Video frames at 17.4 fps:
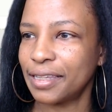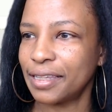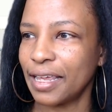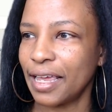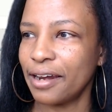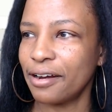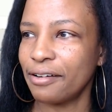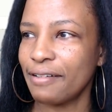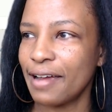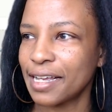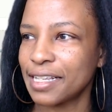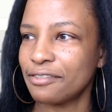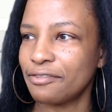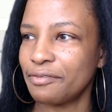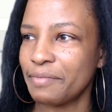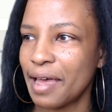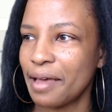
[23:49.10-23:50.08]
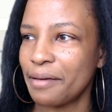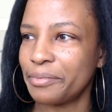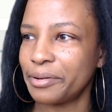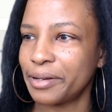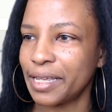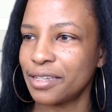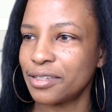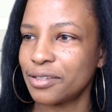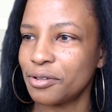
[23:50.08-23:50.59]
interactive map
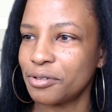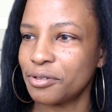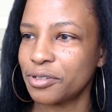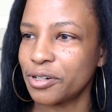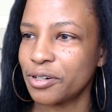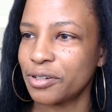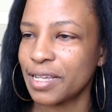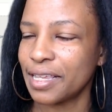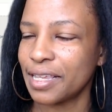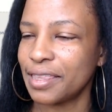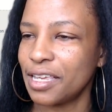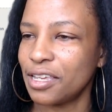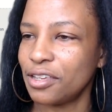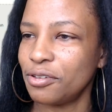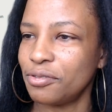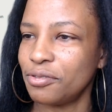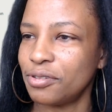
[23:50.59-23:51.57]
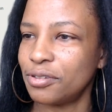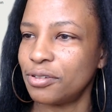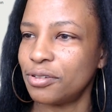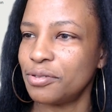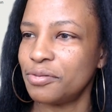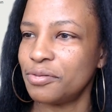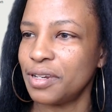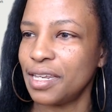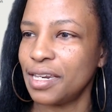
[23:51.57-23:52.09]
placeholders, I think you
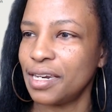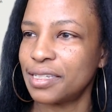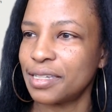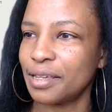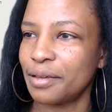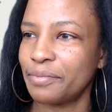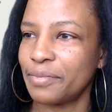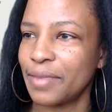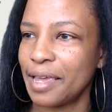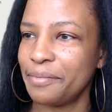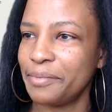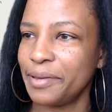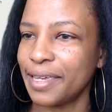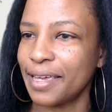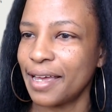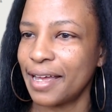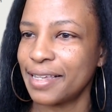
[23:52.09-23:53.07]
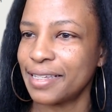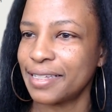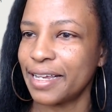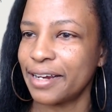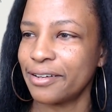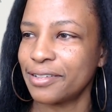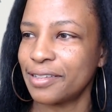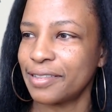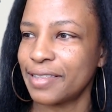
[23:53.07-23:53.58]
do need some APIs
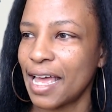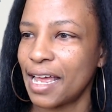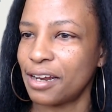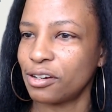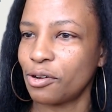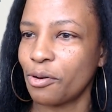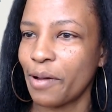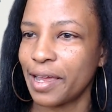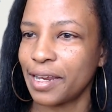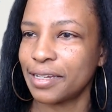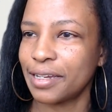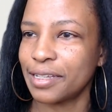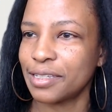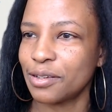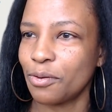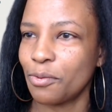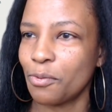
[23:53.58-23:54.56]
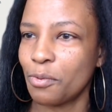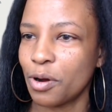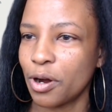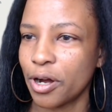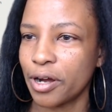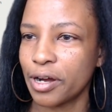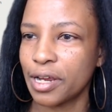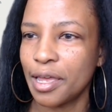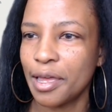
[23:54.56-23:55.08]
there, so that quite doesn't
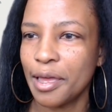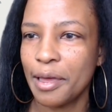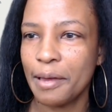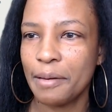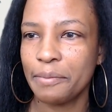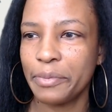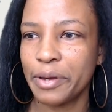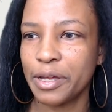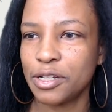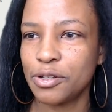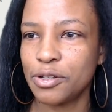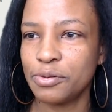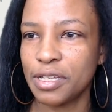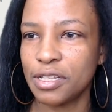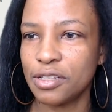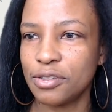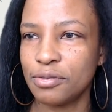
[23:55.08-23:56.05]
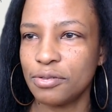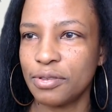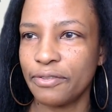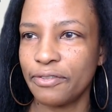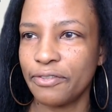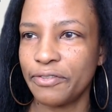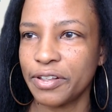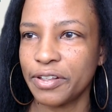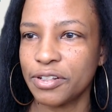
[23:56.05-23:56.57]
work. But you can do the
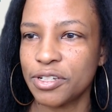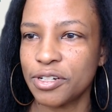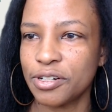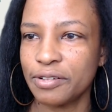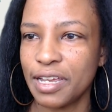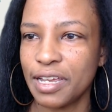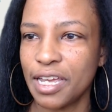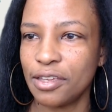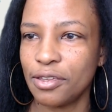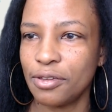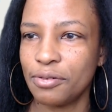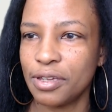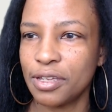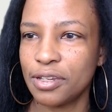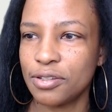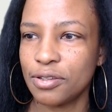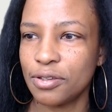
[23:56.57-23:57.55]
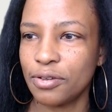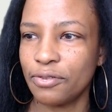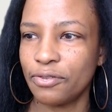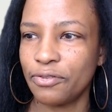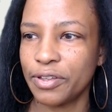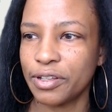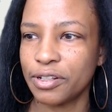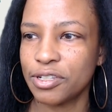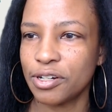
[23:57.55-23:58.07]
filtering. You can do
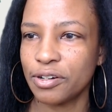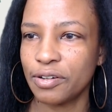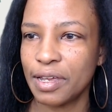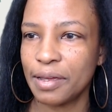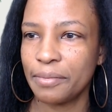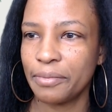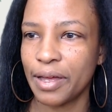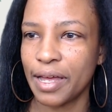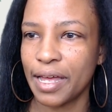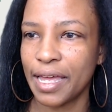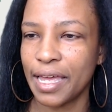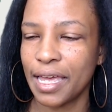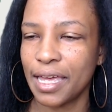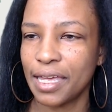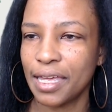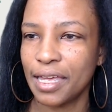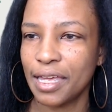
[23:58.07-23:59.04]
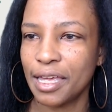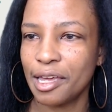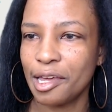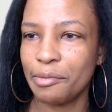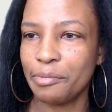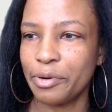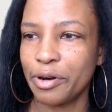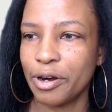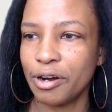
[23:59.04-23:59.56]
filtering by
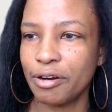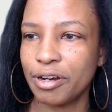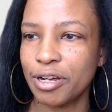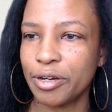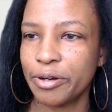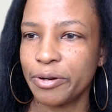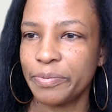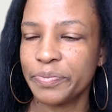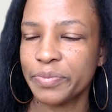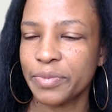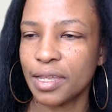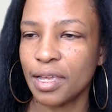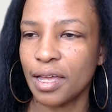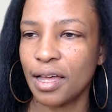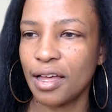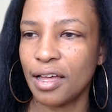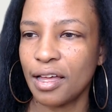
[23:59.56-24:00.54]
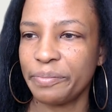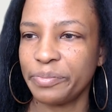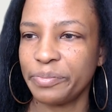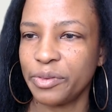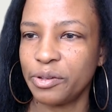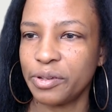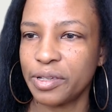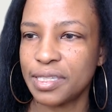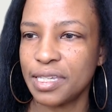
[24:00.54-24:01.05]
borough.
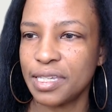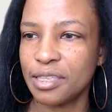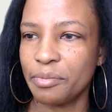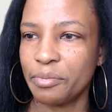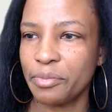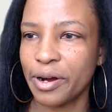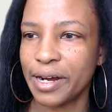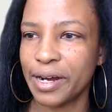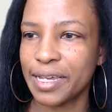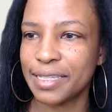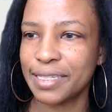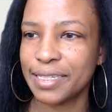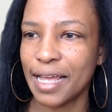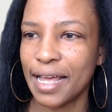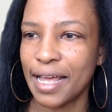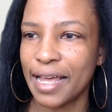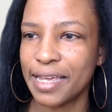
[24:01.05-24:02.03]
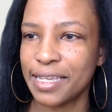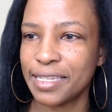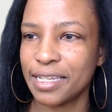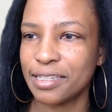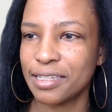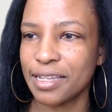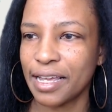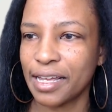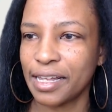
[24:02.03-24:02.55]
You can see the market size
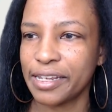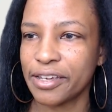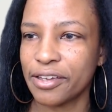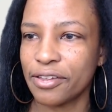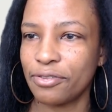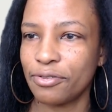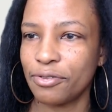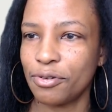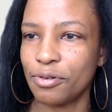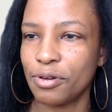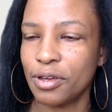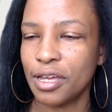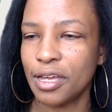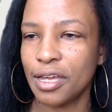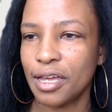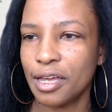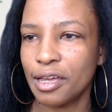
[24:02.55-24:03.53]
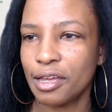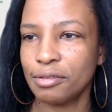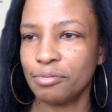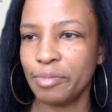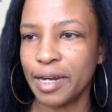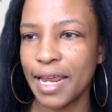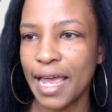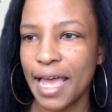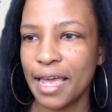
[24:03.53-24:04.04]
as I click through
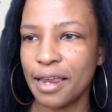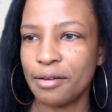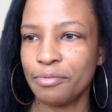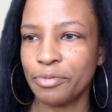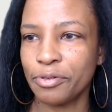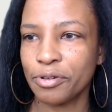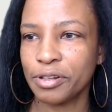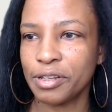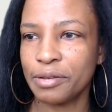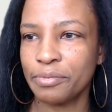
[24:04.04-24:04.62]
Manhattan, Brooklyn,